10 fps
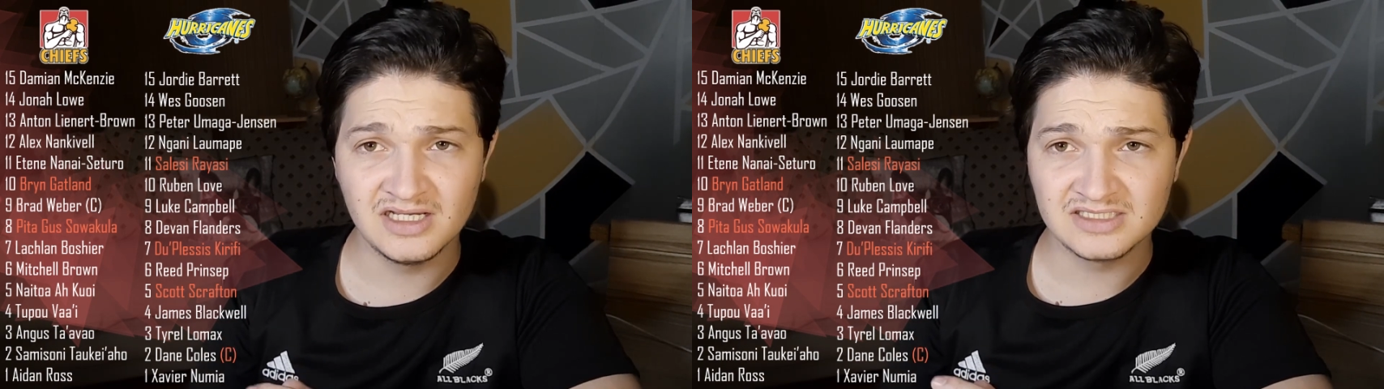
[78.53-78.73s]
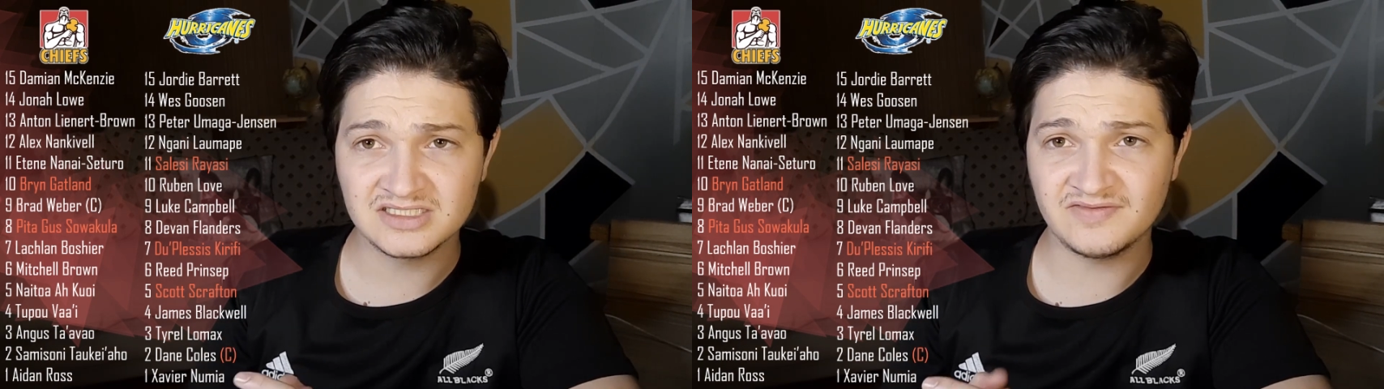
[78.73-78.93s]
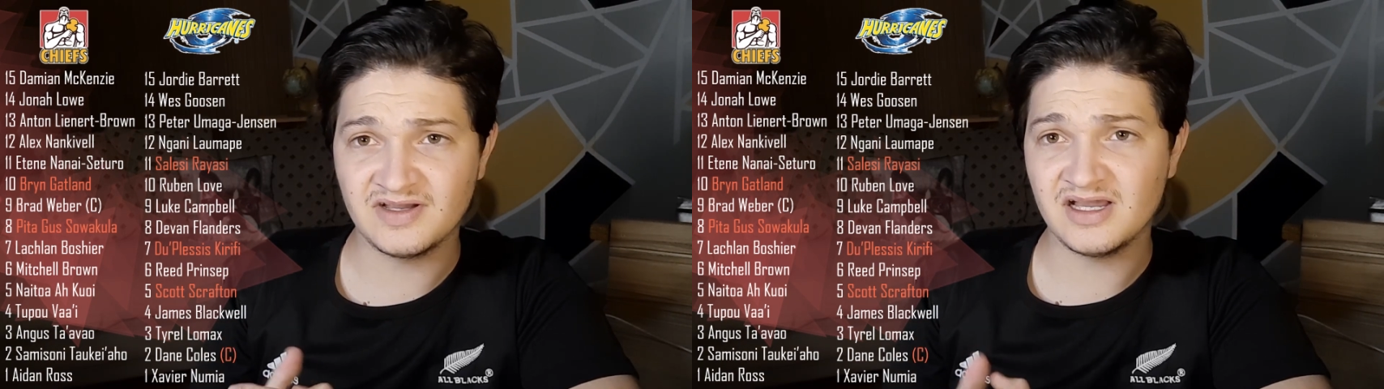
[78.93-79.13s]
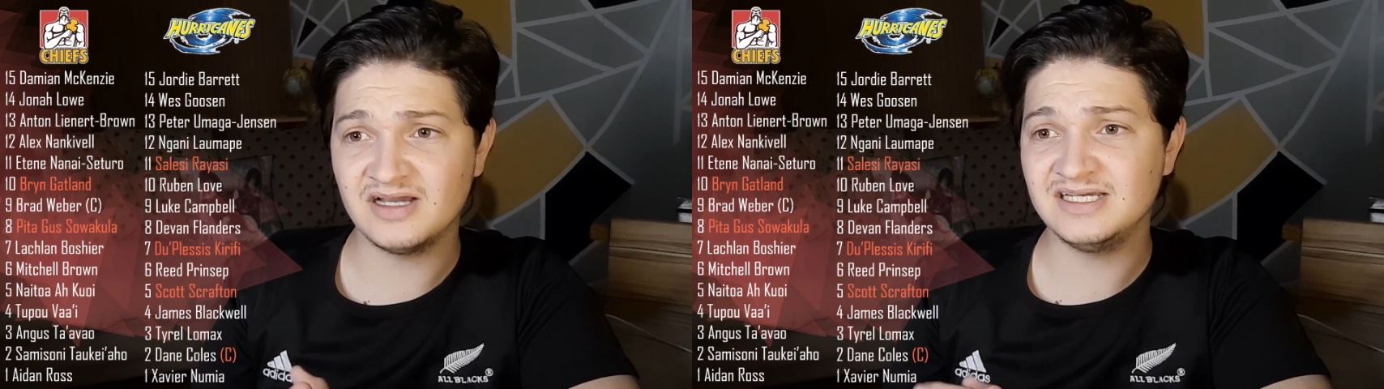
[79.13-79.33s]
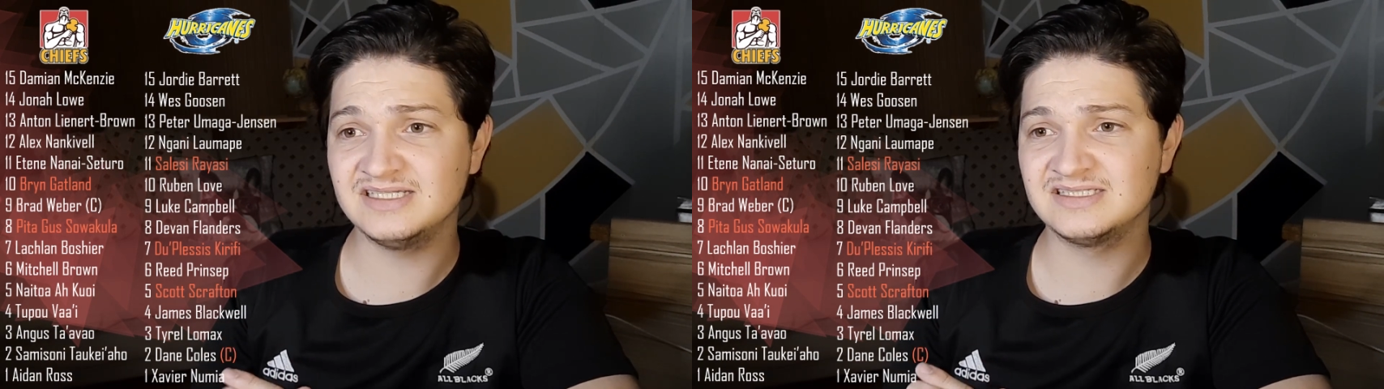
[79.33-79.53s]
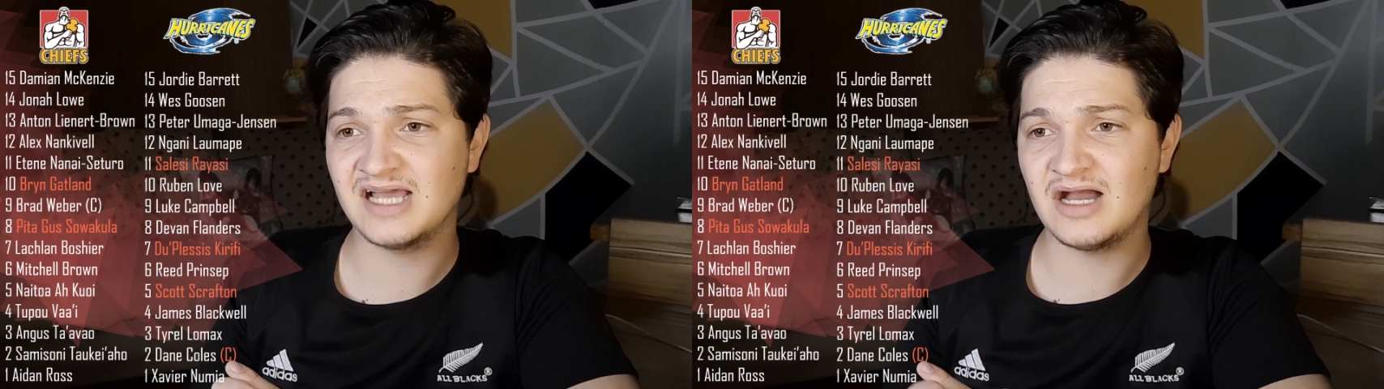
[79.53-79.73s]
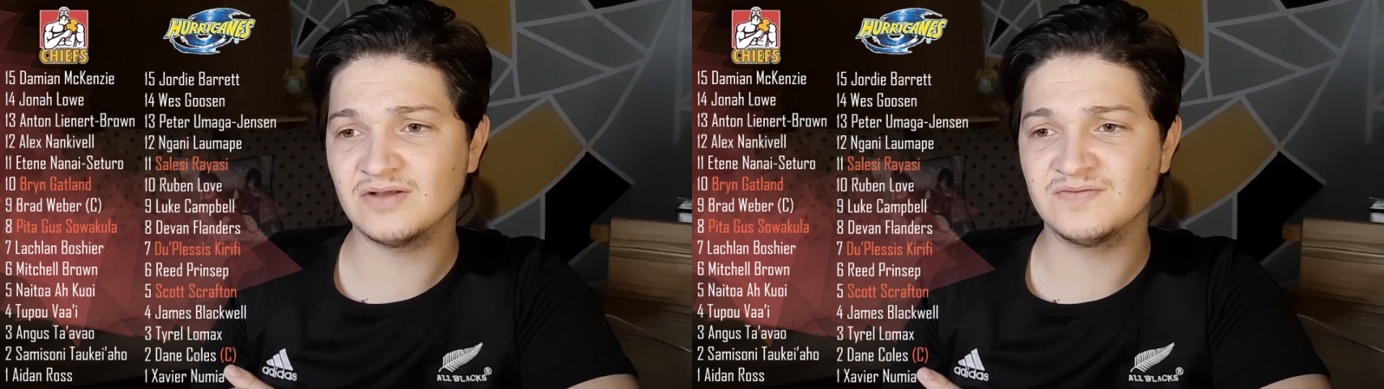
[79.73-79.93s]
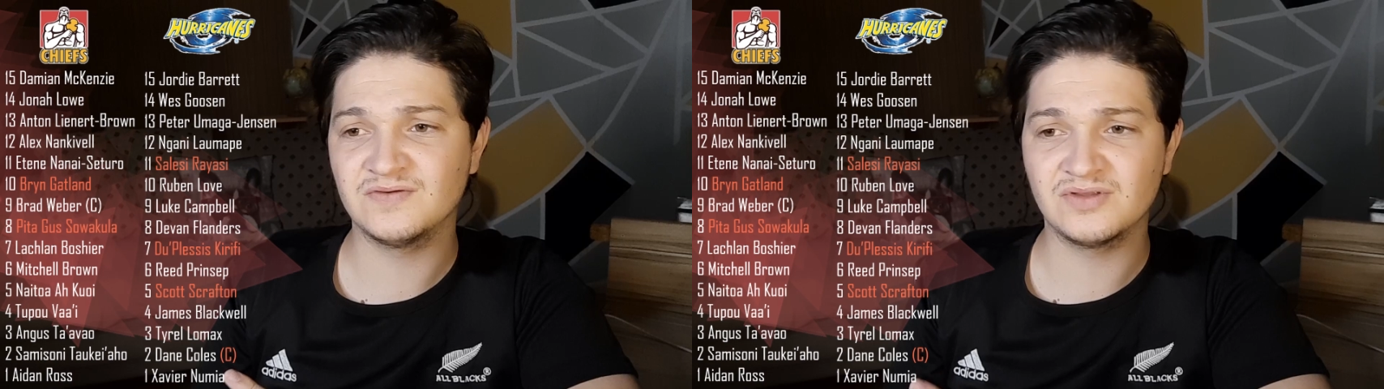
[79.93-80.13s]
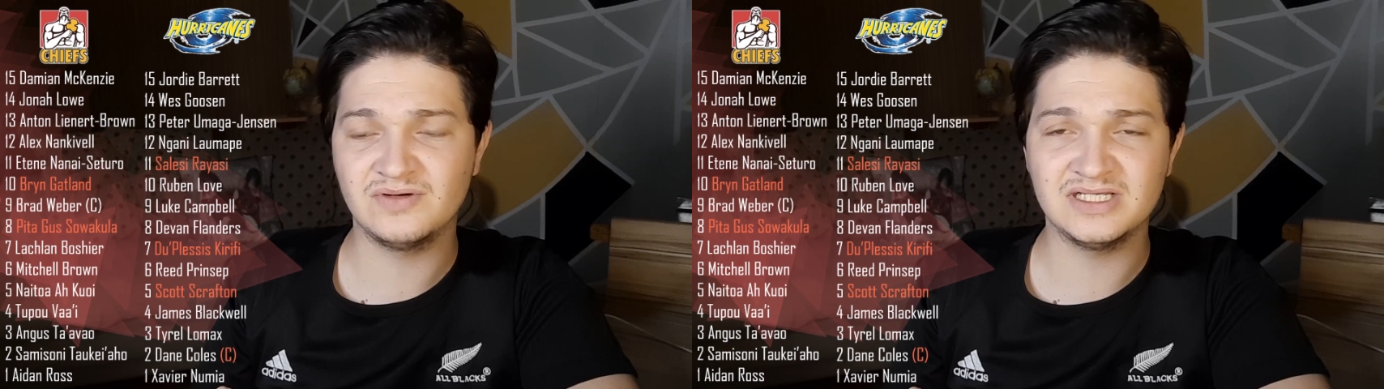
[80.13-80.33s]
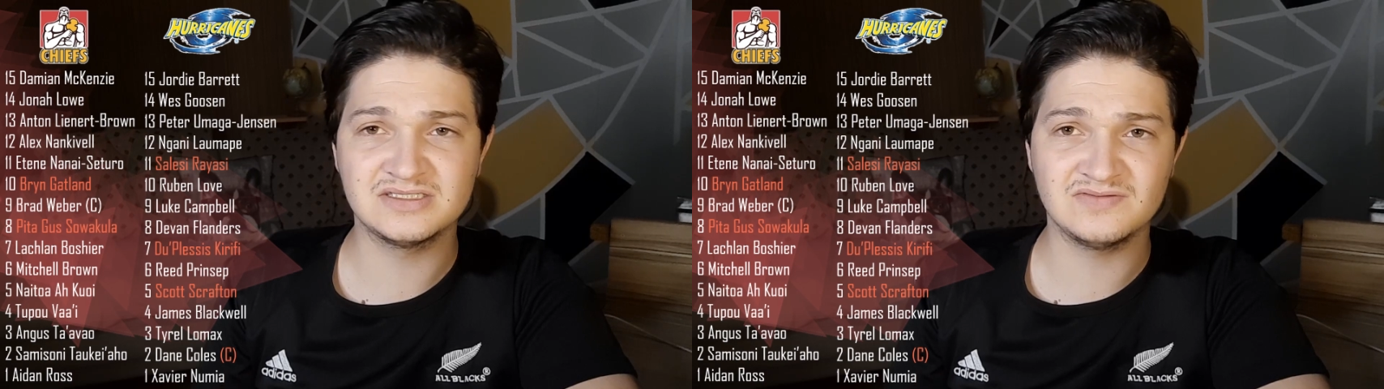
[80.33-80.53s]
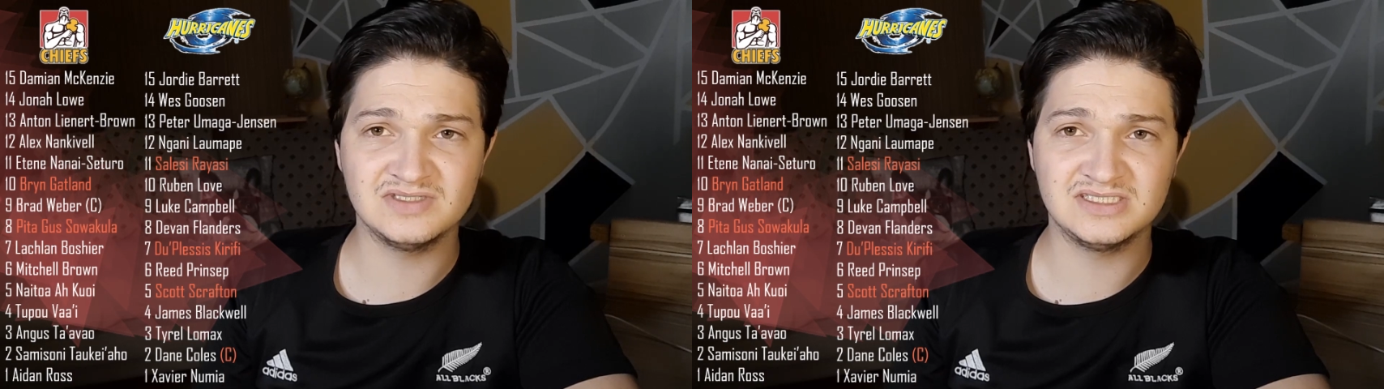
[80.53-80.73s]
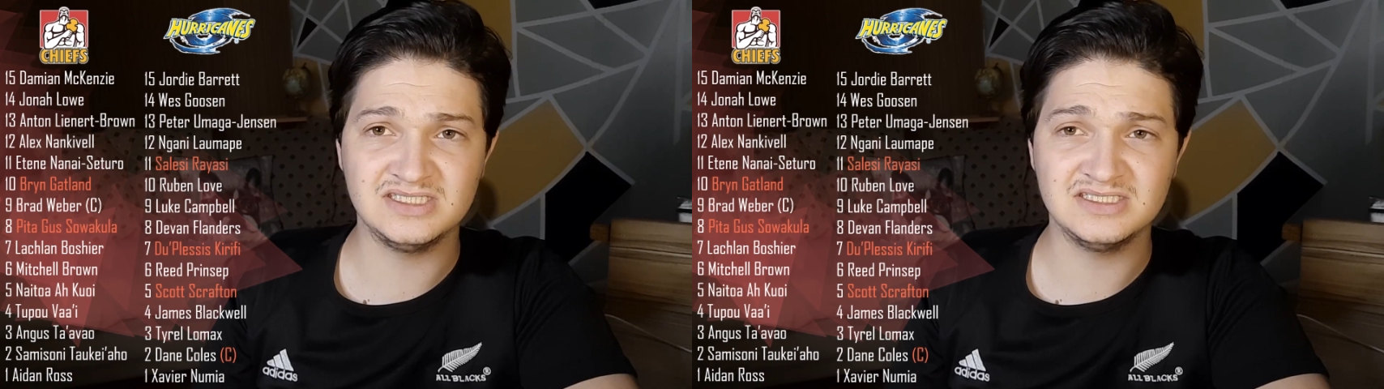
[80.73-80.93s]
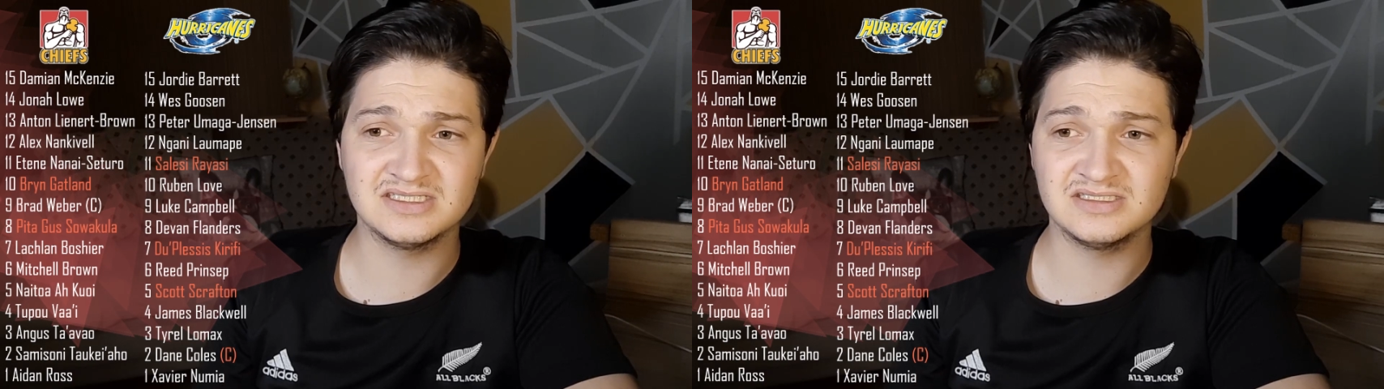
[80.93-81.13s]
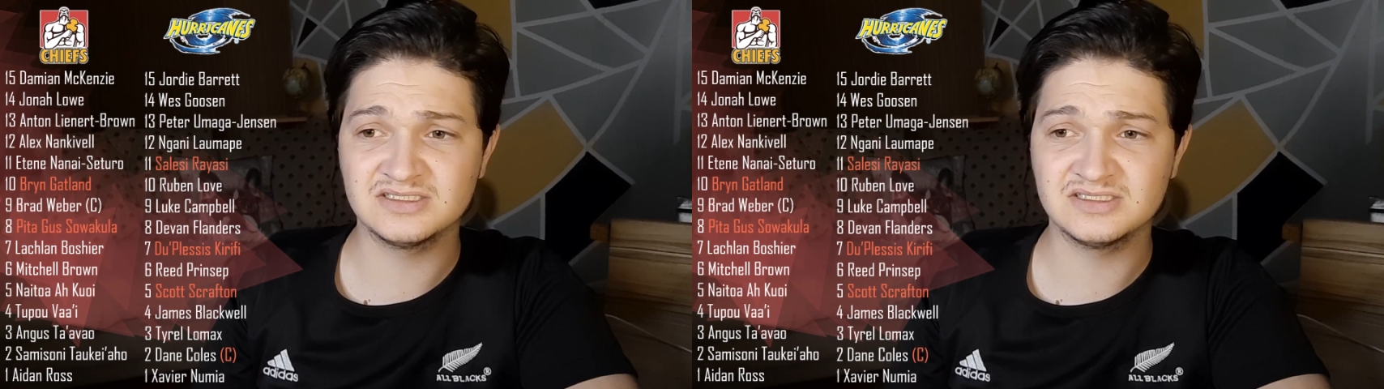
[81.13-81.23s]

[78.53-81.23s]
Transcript: Savea is out for the rest of the season.